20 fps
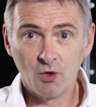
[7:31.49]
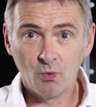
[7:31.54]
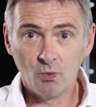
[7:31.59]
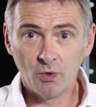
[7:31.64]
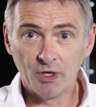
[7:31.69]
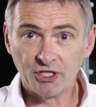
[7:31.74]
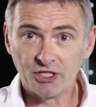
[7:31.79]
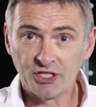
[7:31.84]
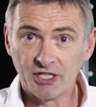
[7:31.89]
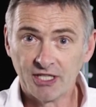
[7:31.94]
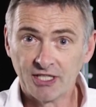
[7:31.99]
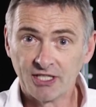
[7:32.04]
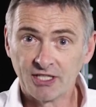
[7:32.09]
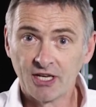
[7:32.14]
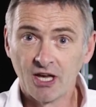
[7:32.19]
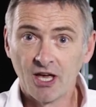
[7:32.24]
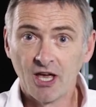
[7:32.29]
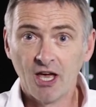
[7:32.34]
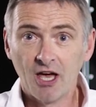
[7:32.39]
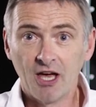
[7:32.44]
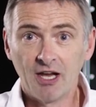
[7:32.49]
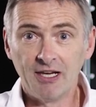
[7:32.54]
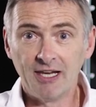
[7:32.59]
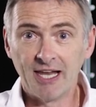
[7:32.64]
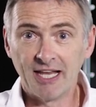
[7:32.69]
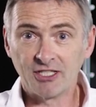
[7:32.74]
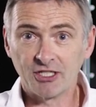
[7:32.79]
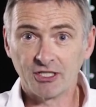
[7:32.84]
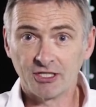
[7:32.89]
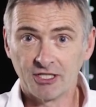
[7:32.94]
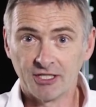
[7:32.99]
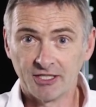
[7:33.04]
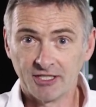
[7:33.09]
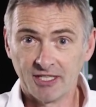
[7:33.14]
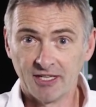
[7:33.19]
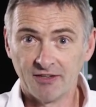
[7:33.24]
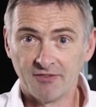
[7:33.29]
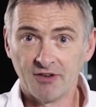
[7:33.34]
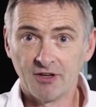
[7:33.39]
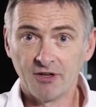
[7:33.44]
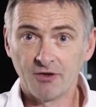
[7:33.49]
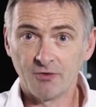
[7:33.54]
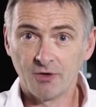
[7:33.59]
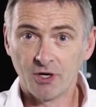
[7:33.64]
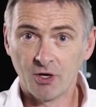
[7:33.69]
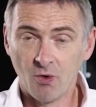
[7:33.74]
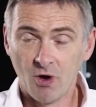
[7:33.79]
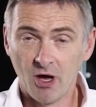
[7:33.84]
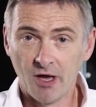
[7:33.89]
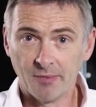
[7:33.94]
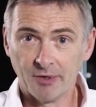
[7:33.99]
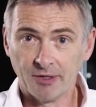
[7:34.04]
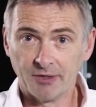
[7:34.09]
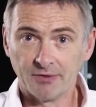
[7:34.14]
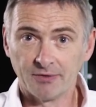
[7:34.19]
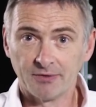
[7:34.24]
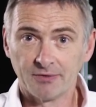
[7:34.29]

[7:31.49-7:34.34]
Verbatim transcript: which is a legislative requirement.